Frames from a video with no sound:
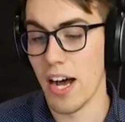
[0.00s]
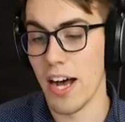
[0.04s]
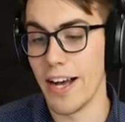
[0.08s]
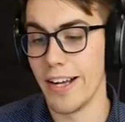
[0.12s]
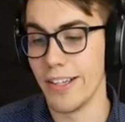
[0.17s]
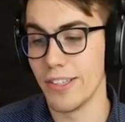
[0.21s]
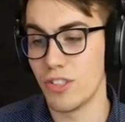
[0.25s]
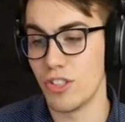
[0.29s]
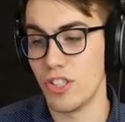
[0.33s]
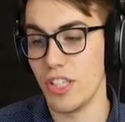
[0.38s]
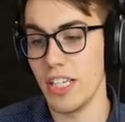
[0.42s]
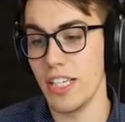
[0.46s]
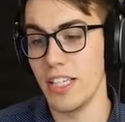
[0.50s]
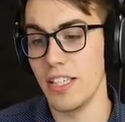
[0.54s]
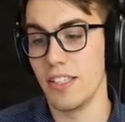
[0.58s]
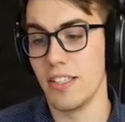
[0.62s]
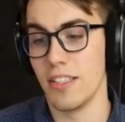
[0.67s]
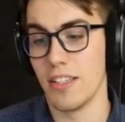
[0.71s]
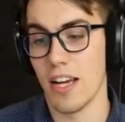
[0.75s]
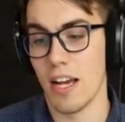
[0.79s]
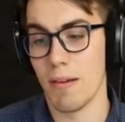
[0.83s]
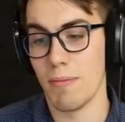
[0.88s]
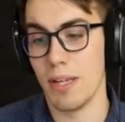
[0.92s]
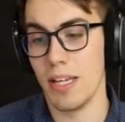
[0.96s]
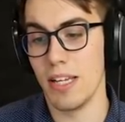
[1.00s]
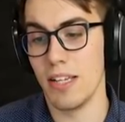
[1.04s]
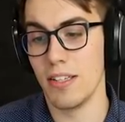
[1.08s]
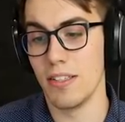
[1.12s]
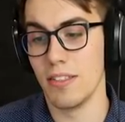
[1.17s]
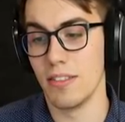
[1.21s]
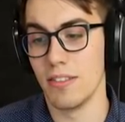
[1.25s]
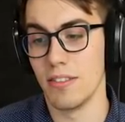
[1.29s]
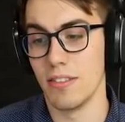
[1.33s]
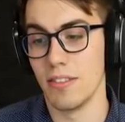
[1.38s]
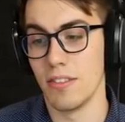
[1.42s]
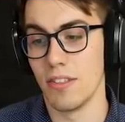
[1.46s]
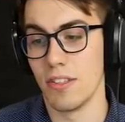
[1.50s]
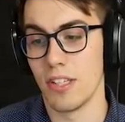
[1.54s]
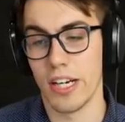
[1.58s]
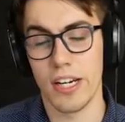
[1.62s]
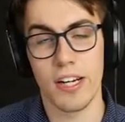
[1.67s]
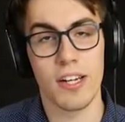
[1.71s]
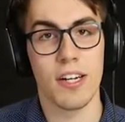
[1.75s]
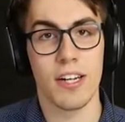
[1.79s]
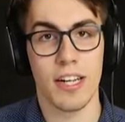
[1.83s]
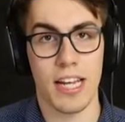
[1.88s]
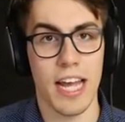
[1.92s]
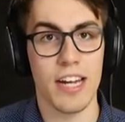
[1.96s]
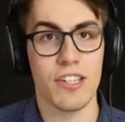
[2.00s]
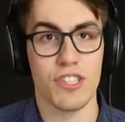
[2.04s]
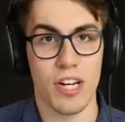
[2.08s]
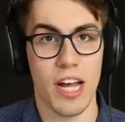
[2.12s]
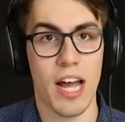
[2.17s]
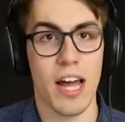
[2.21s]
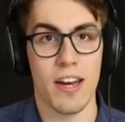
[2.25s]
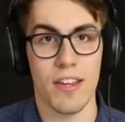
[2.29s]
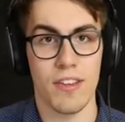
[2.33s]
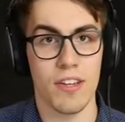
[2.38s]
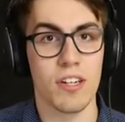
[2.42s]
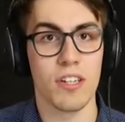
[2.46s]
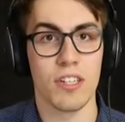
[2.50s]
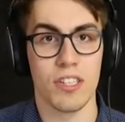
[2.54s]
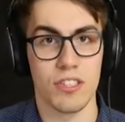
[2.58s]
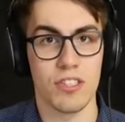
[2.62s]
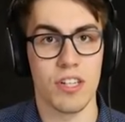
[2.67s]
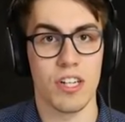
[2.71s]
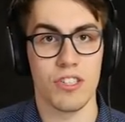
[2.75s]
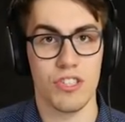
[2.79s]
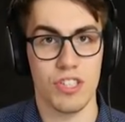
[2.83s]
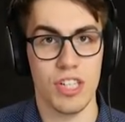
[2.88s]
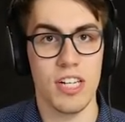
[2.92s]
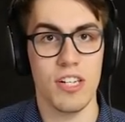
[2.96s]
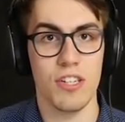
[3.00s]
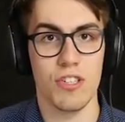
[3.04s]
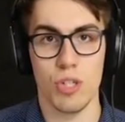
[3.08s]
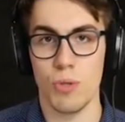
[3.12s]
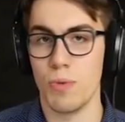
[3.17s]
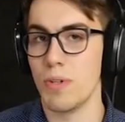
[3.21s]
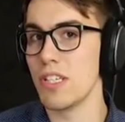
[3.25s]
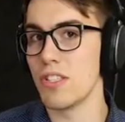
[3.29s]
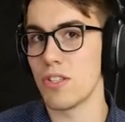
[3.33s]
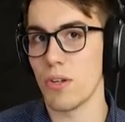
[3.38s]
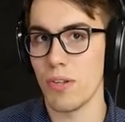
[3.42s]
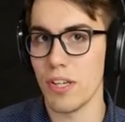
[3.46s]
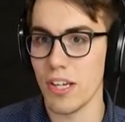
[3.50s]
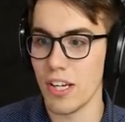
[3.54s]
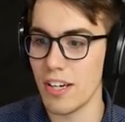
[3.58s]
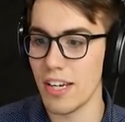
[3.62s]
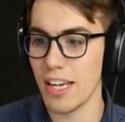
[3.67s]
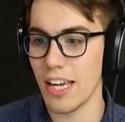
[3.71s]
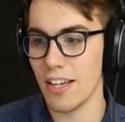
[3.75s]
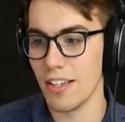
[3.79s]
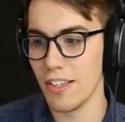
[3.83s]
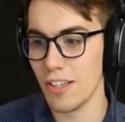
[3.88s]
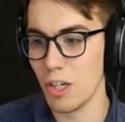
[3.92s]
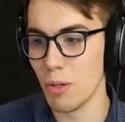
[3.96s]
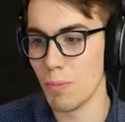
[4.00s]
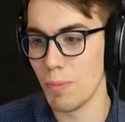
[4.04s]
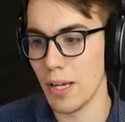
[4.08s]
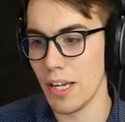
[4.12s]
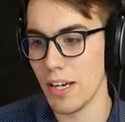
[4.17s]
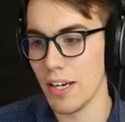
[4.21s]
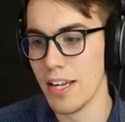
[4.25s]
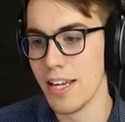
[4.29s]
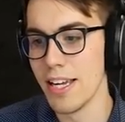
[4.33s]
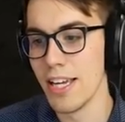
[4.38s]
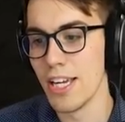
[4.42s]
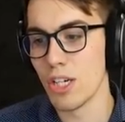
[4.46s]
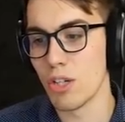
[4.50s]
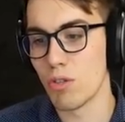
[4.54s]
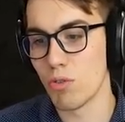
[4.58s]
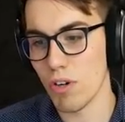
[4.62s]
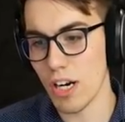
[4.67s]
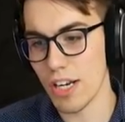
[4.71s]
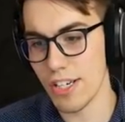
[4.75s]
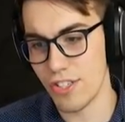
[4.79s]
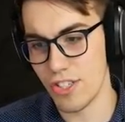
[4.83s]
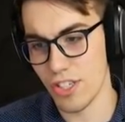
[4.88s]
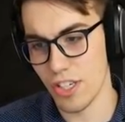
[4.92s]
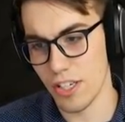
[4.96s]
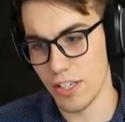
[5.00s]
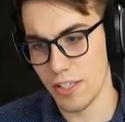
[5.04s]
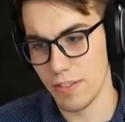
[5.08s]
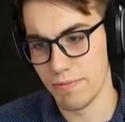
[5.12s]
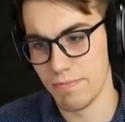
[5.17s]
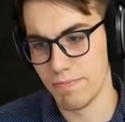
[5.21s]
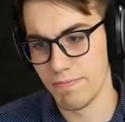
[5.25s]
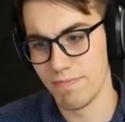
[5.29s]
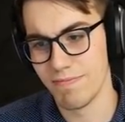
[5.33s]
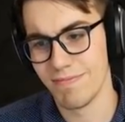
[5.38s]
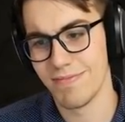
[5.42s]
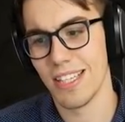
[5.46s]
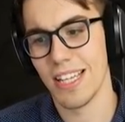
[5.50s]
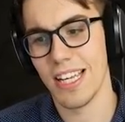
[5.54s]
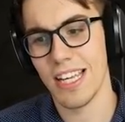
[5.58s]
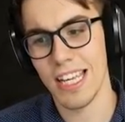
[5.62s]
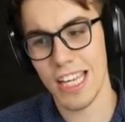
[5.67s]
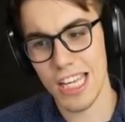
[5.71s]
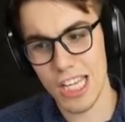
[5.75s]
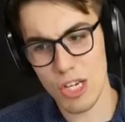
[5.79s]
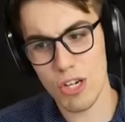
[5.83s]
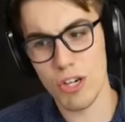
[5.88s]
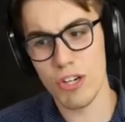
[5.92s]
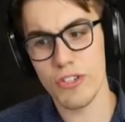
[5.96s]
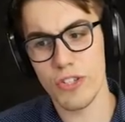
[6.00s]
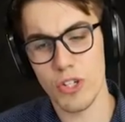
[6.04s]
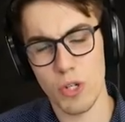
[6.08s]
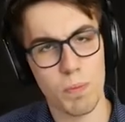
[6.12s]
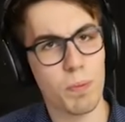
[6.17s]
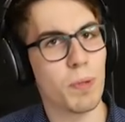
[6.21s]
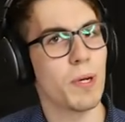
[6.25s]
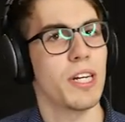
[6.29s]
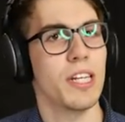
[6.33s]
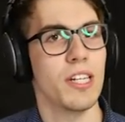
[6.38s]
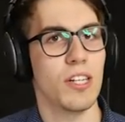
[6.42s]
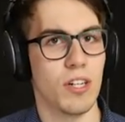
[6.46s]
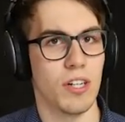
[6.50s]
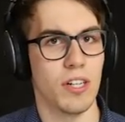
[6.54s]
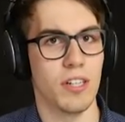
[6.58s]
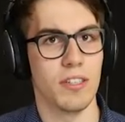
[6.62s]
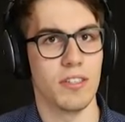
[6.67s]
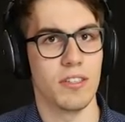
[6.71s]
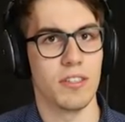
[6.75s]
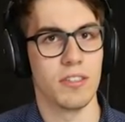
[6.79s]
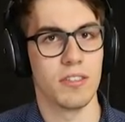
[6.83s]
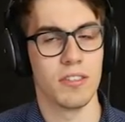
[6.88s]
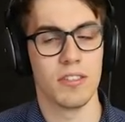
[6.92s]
I'll cheat. I mean, they're gonna catch on and they're gonna start cheating too. He's only gonna get a little bit. Grudger, he could do pretty good.